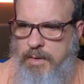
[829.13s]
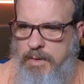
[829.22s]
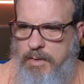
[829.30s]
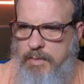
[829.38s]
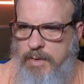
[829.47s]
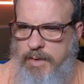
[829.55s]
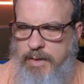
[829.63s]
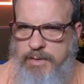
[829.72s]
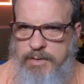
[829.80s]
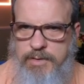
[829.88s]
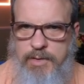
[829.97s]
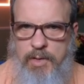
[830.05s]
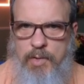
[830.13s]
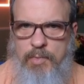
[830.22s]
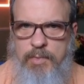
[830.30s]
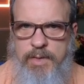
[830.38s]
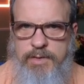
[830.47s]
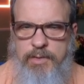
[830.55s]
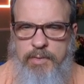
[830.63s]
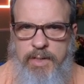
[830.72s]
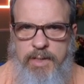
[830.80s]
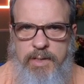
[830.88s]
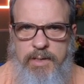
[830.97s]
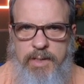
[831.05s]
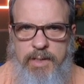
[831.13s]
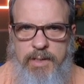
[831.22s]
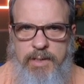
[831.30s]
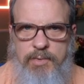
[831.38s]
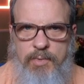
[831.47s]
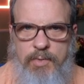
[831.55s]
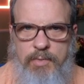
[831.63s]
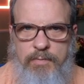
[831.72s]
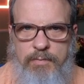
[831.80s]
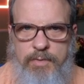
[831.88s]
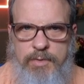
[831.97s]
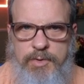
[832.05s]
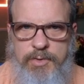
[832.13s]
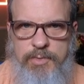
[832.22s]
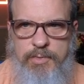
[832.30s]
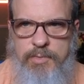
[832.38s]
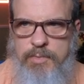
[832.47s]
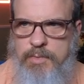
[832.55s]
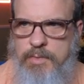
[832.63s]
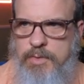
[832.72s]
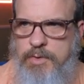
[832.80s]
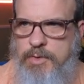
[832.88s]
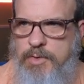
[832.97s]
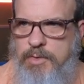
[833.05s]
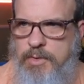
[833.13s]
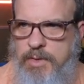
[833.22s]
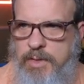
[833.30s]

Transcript: Okay, so let's go ahead and go over to the